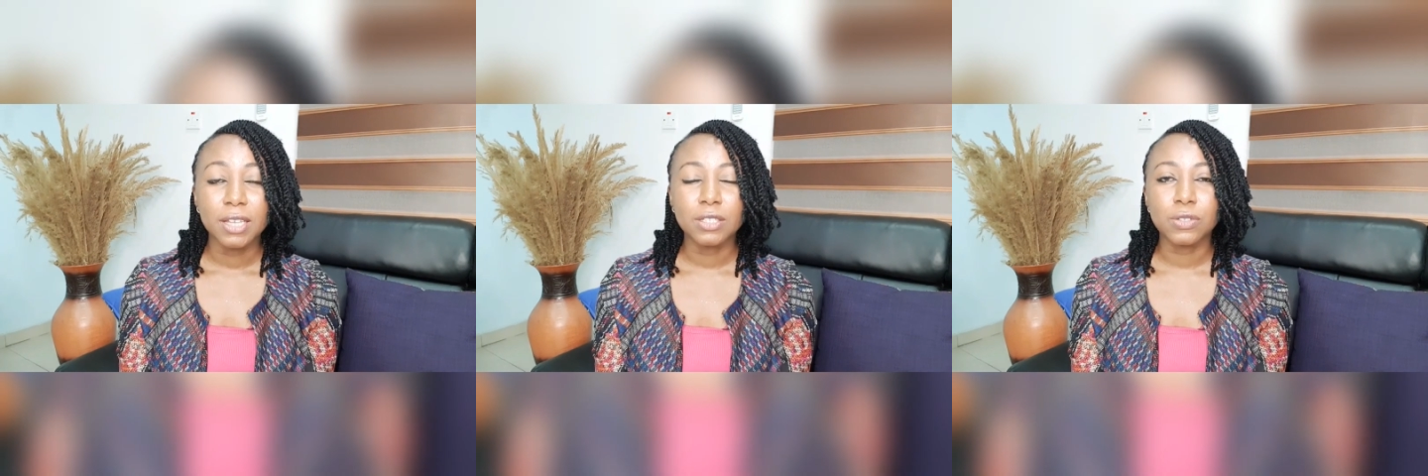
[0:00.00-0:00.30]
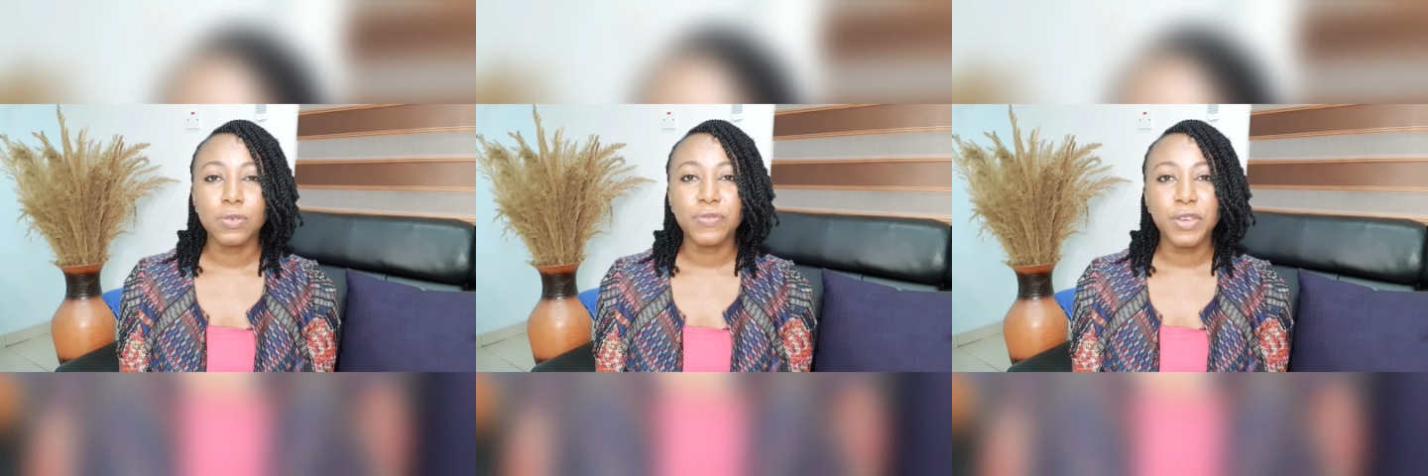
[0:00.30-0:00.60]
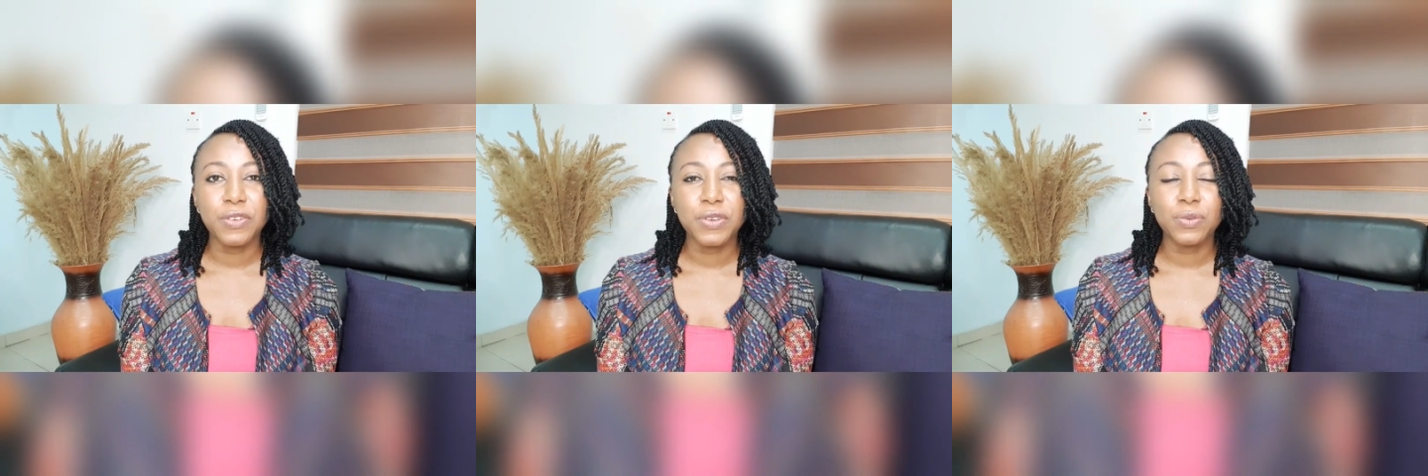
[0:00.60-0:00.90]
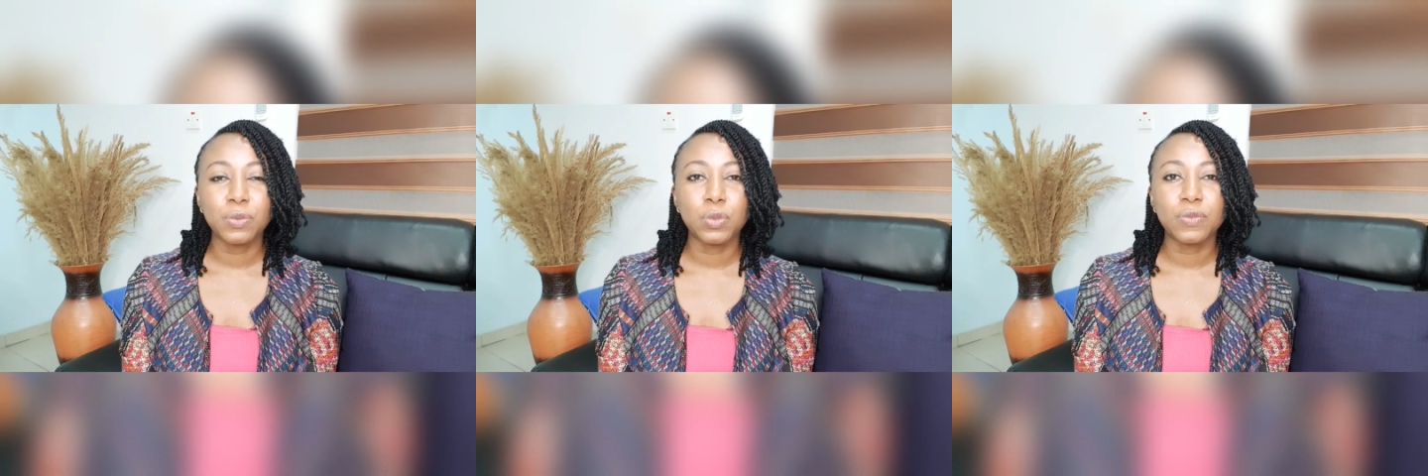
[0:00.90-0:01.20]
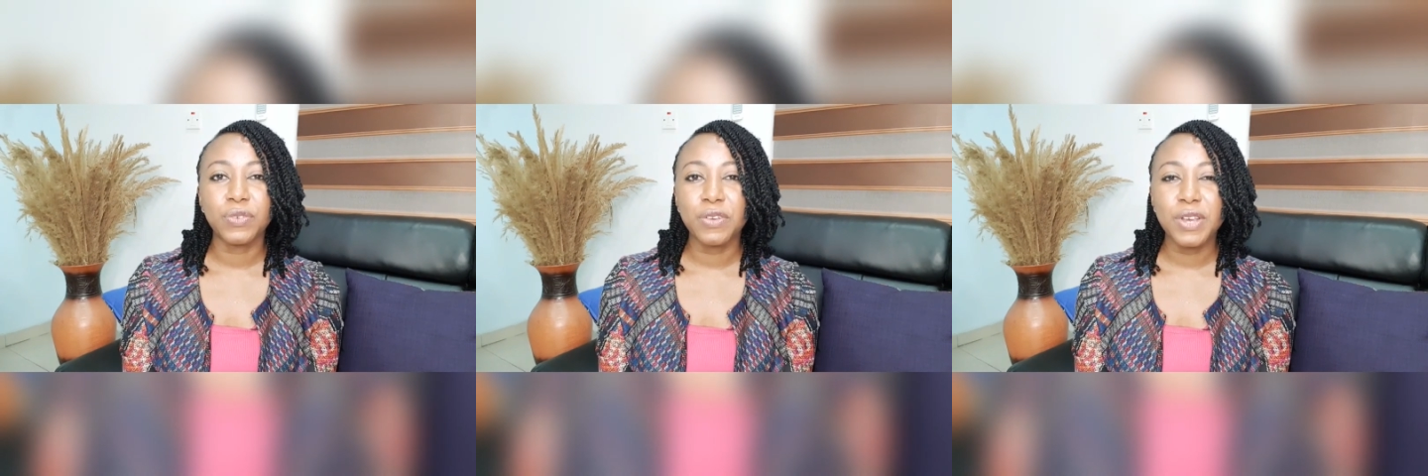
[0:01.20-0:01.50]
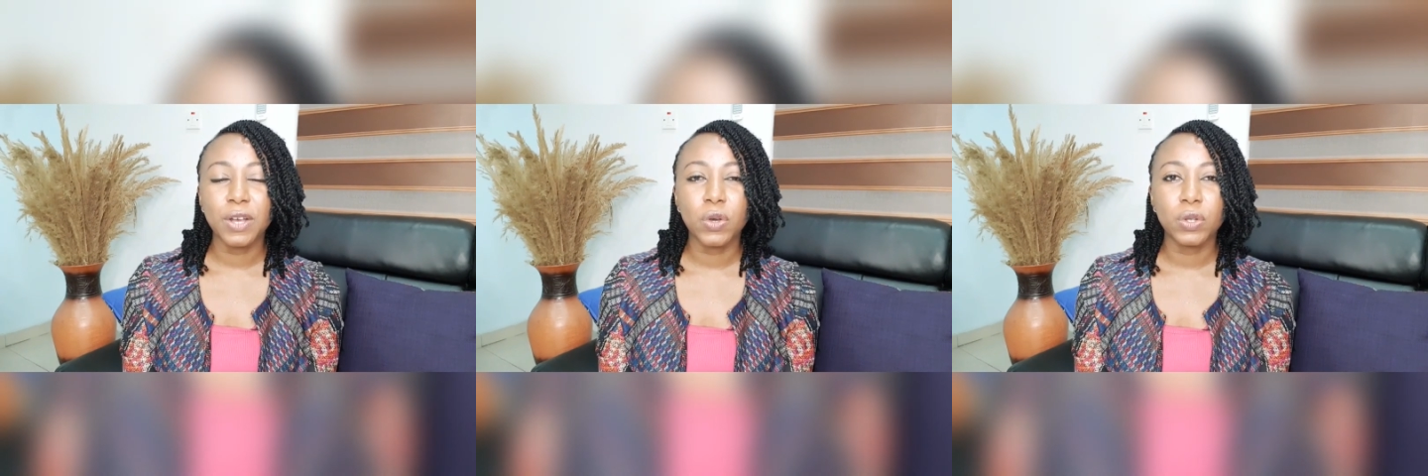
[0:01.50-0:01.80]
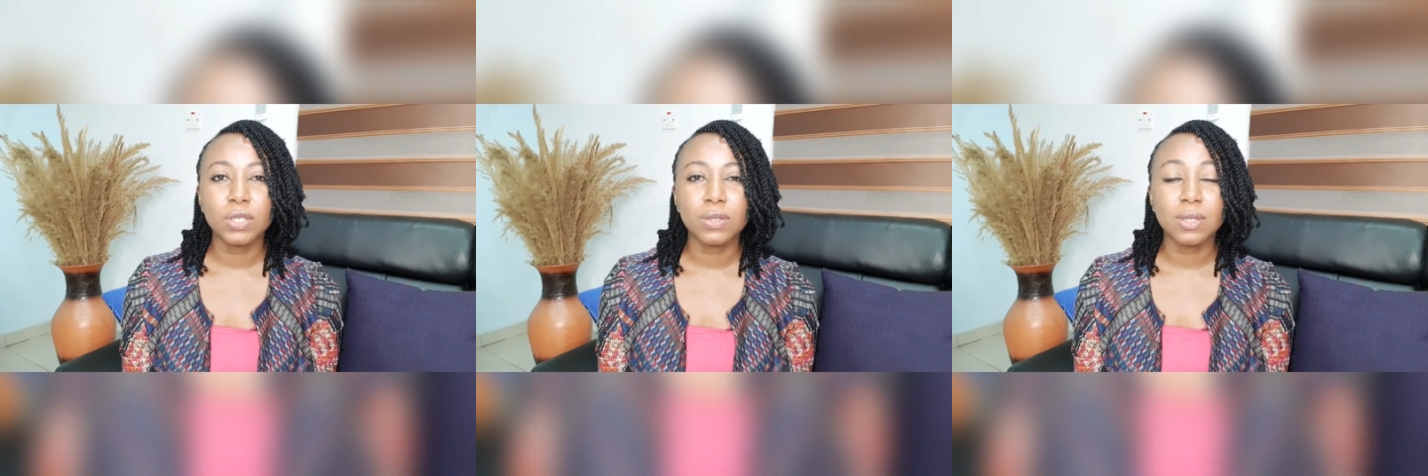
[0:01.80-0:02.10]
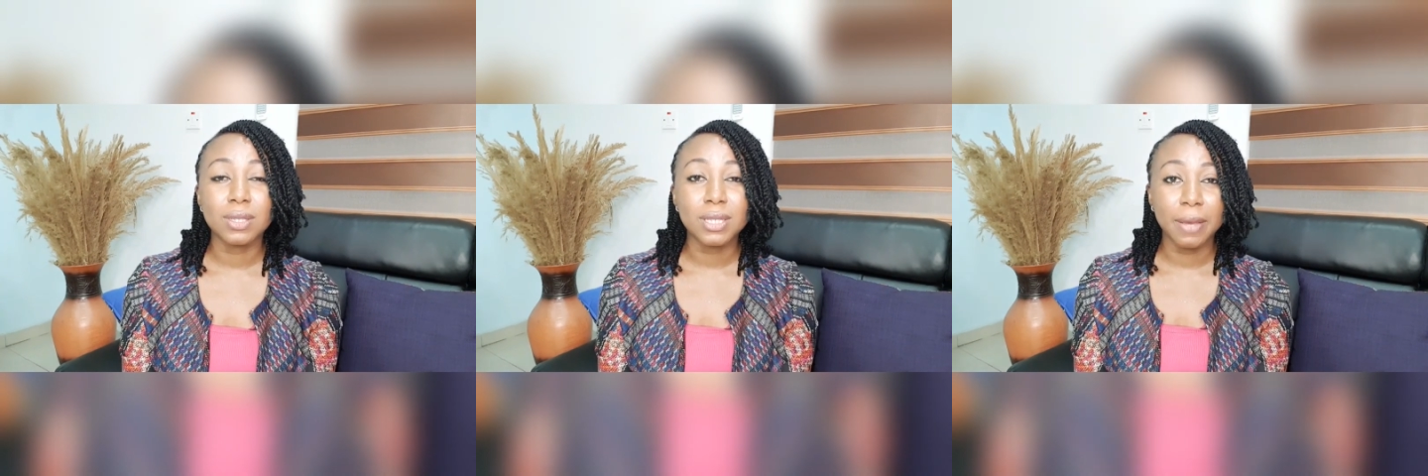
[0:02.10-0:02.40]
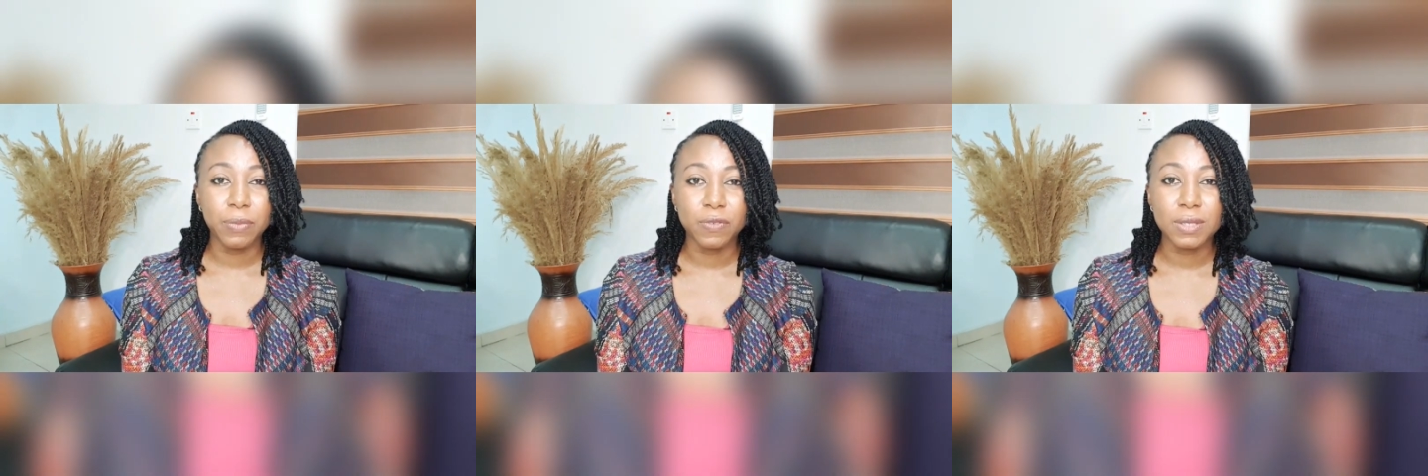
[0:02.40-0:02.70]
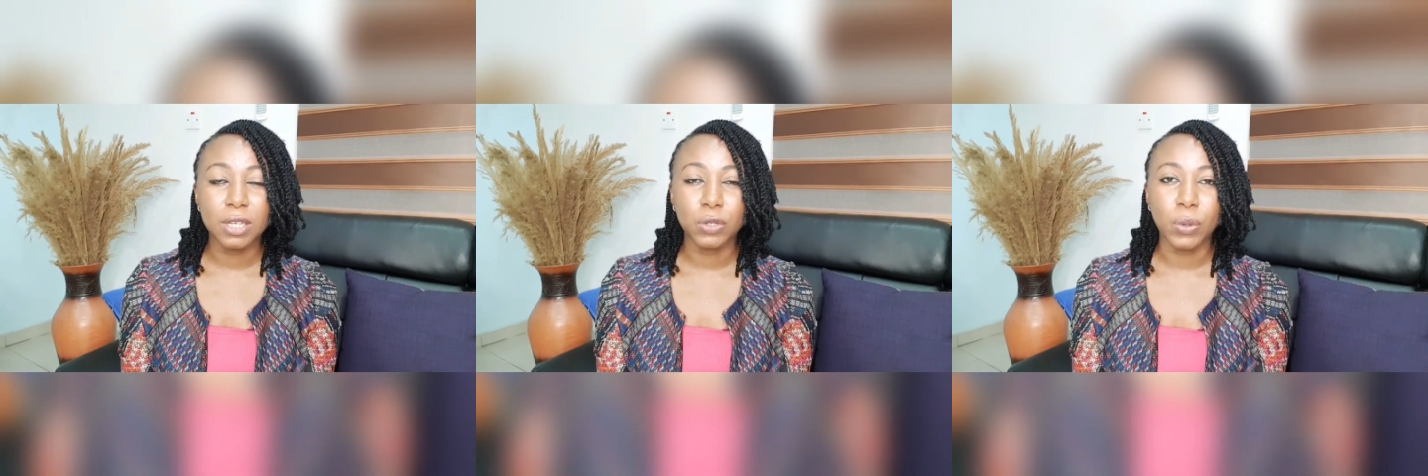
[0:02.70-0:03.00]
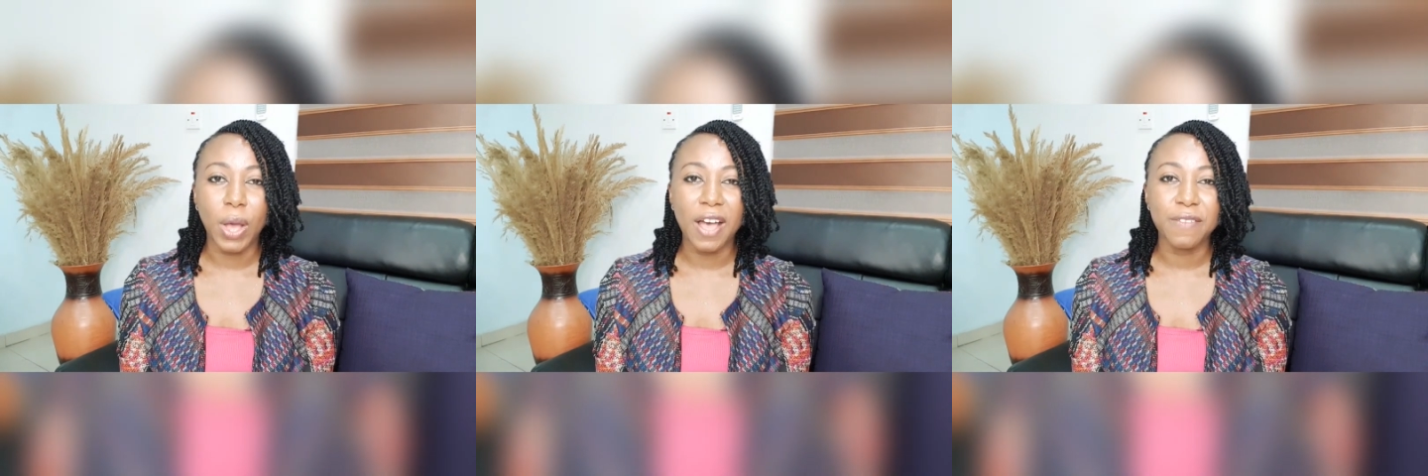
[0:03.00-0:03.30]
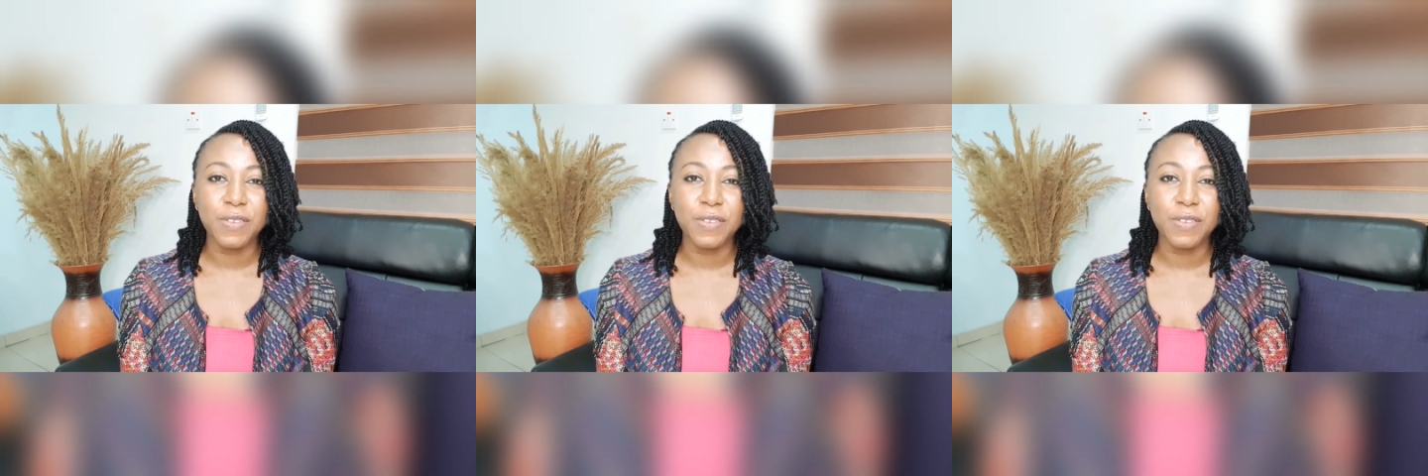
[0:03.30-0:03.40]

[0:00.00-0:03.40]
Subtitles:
would vary according to the type of skin you have.